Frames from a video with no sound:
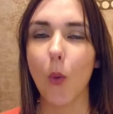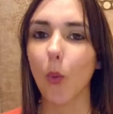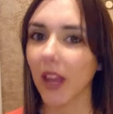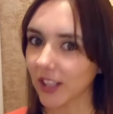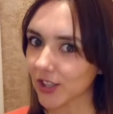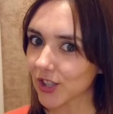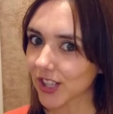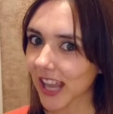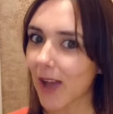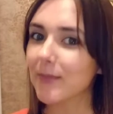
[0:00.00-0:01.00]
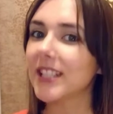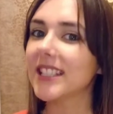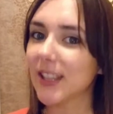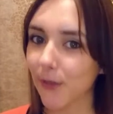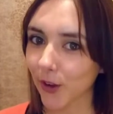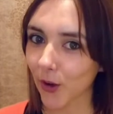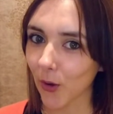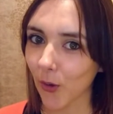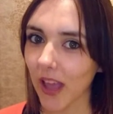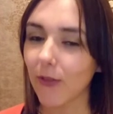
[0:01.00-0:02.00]
which can be
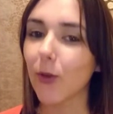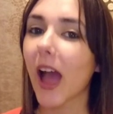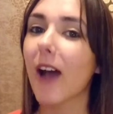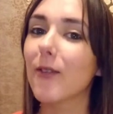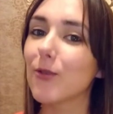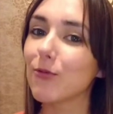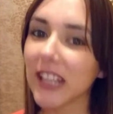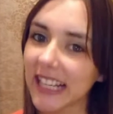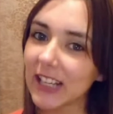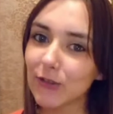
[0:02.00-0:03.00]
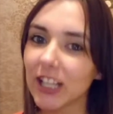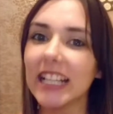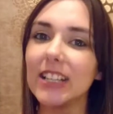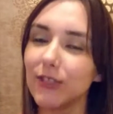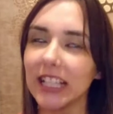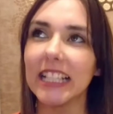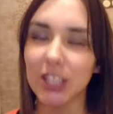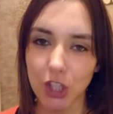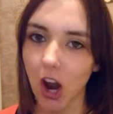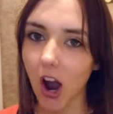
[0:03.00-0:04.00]
difficult if you have a
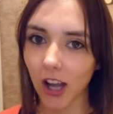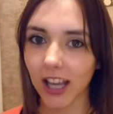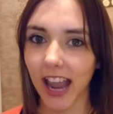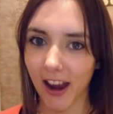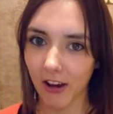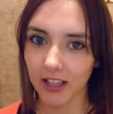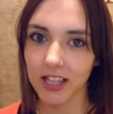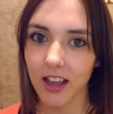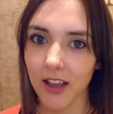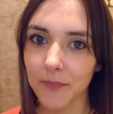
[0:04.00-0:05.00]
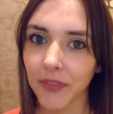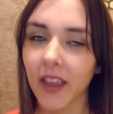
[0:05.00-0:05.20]
really dark character.